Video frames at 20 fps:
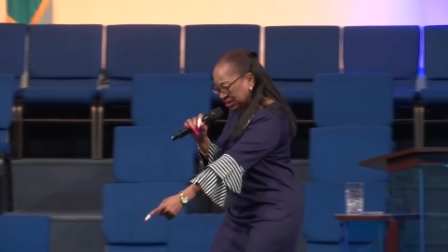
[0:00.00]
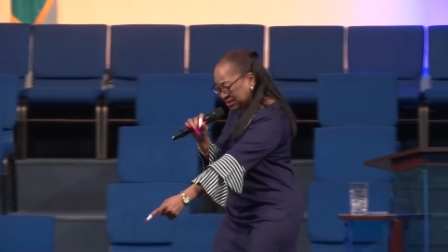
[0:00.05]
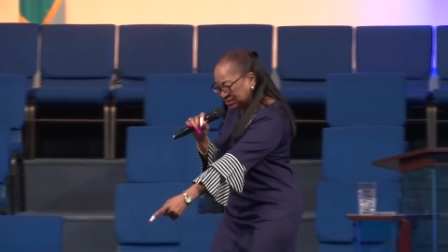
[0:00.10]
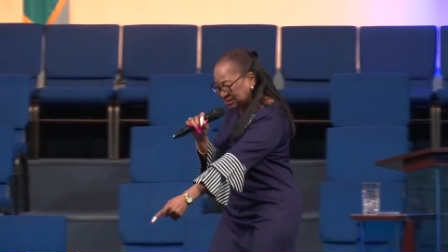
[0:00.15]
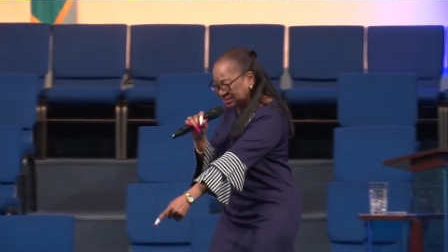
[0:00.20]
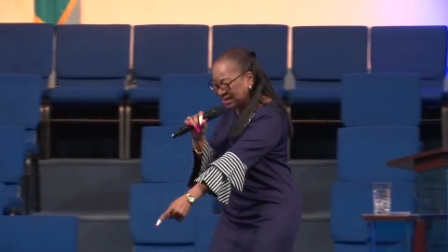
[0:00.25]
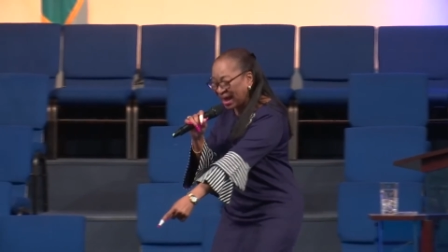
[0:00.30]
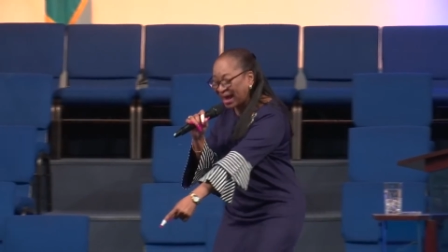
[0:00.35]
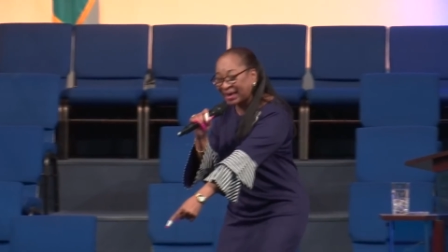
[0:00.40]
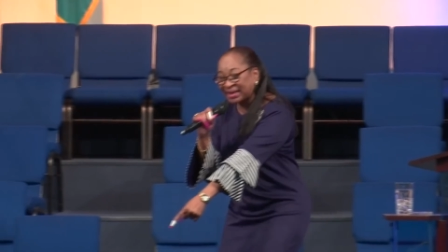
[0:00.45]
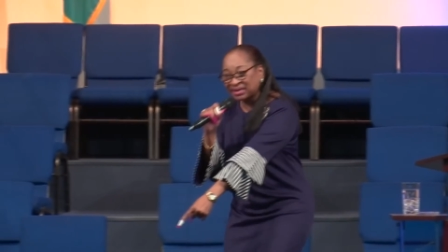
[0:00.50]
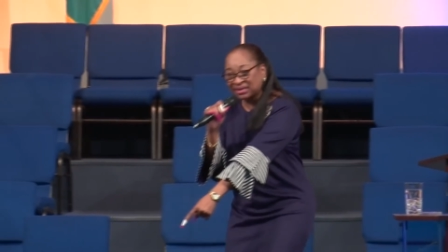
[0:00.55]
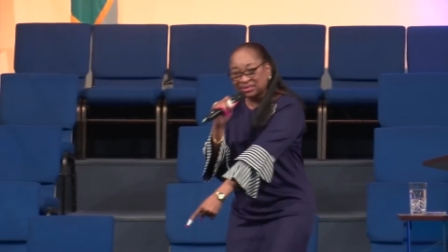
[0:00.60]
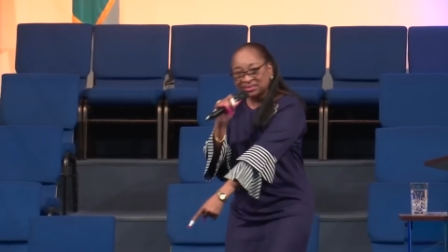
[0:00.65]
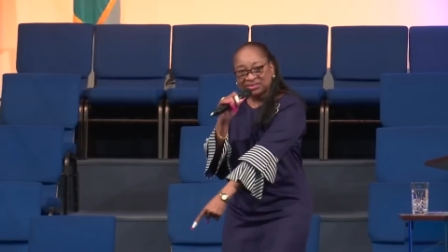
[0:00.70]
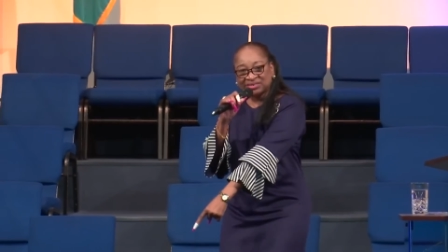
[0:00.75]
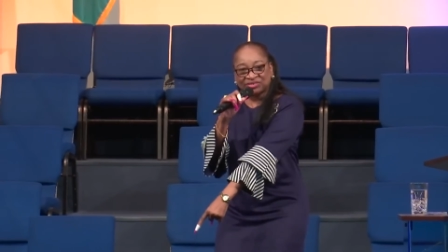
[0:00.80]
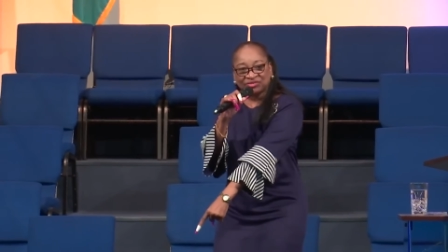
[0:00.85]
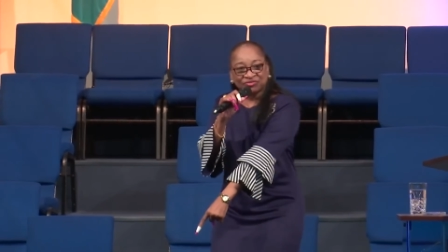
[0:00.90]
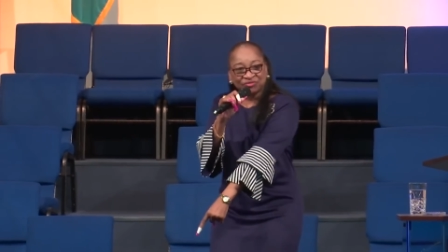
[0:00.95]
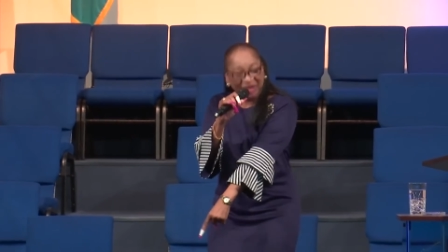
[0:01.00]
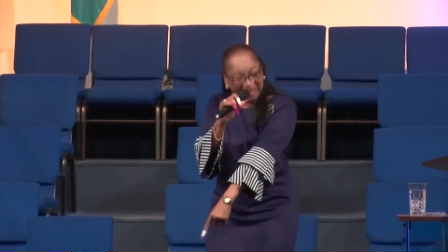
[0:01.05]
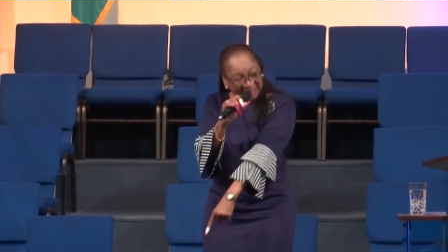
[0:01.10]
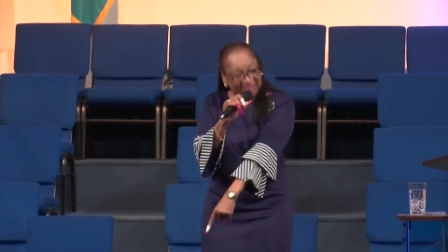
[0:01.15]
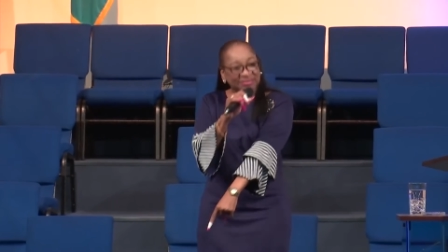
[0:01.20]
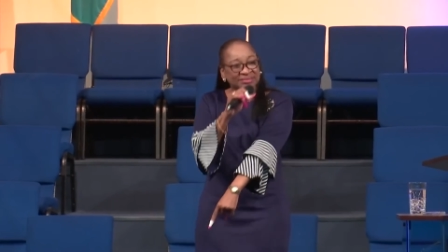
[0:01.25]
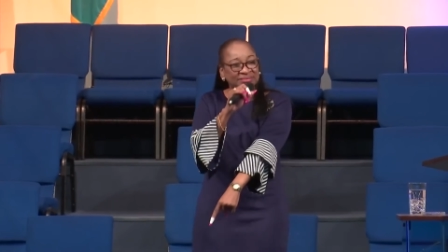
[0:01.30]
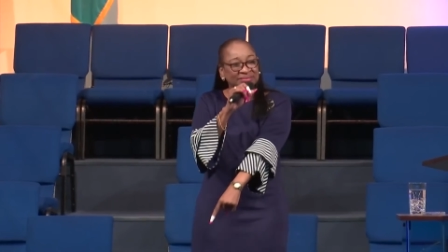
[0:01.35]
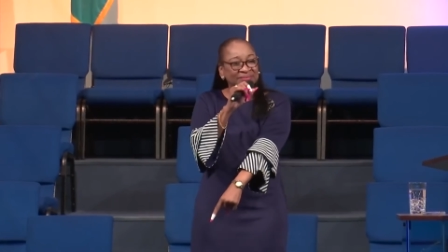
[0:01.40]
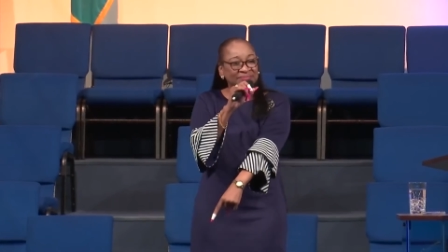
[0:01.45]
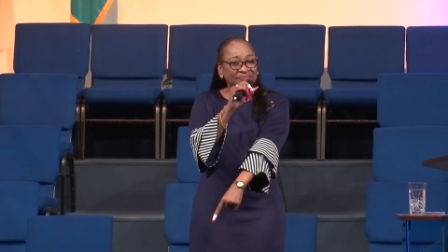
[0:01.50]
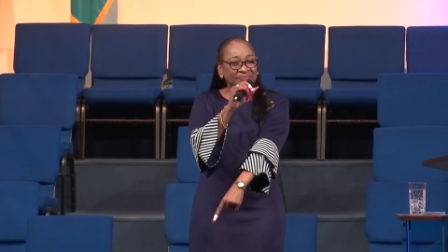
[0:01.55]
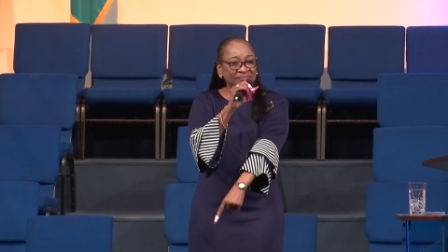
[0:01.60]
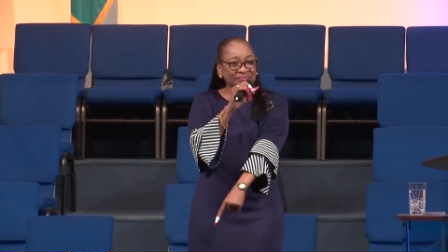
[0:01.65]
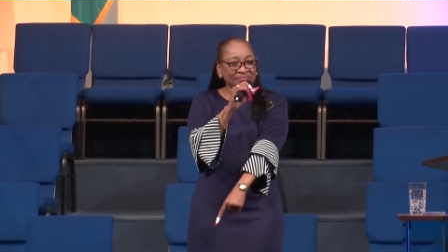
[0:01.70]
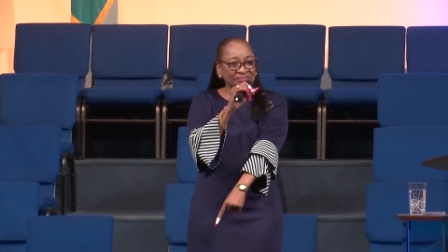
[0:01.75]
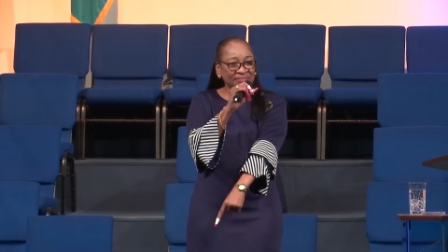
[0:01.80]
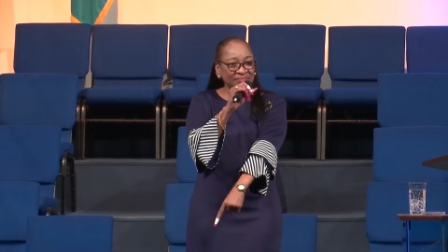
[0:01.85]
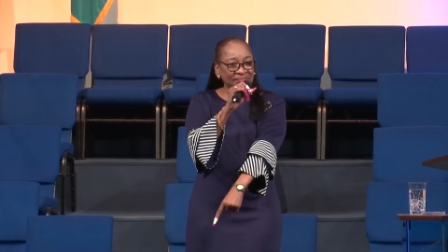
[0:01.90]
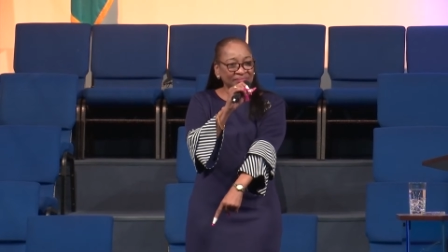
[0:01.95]
side of the street
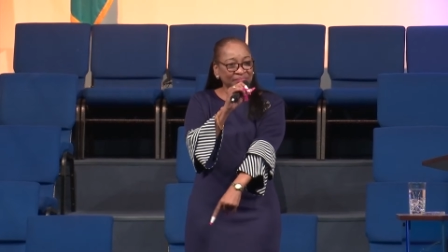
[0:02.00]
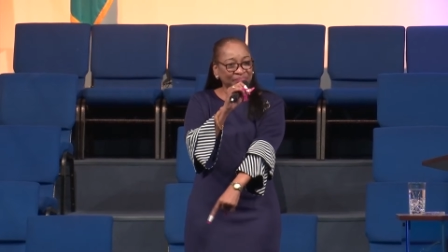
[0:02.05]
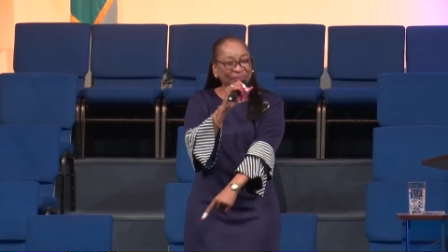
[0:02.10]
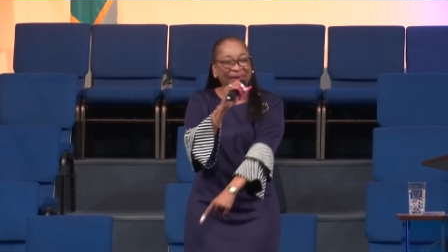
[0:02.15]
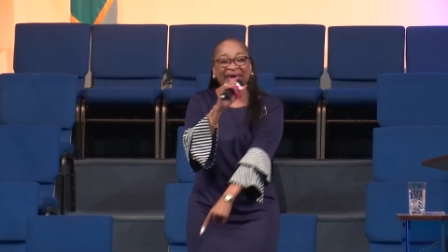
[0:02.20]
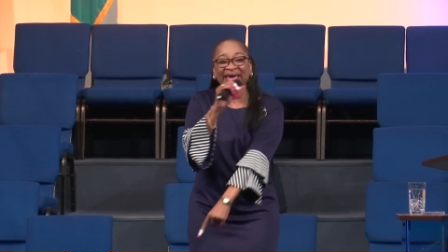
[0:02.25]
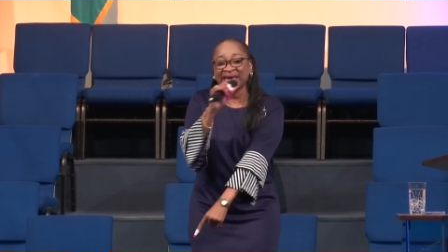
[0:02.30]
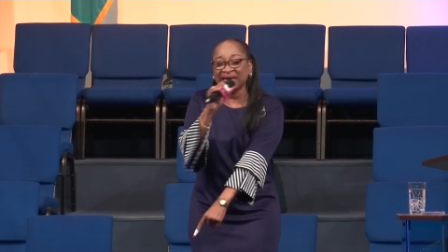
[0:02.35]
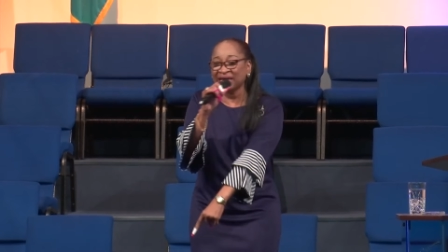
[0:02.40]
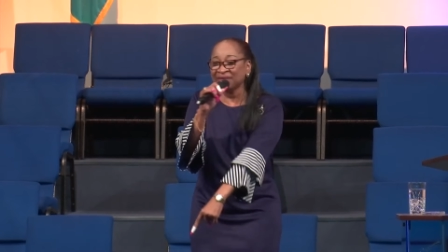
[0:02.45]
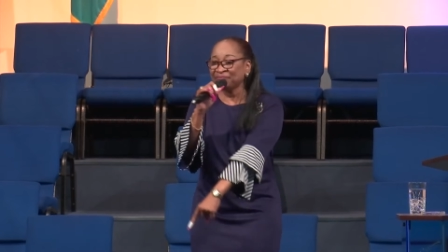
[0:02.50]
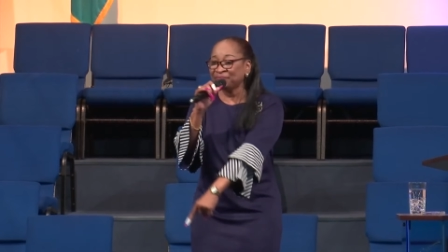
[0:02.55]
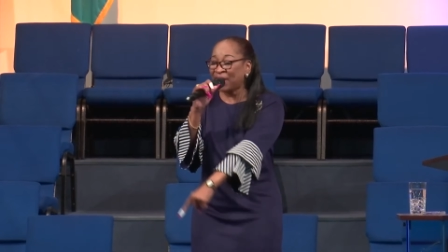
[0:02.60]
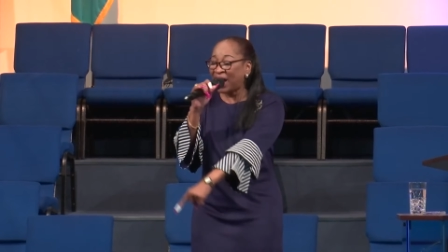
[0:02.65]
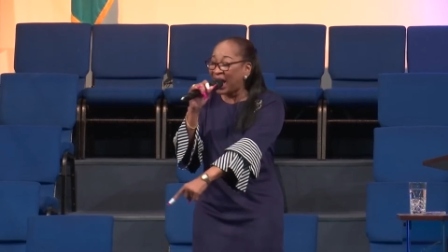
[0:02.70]
begging for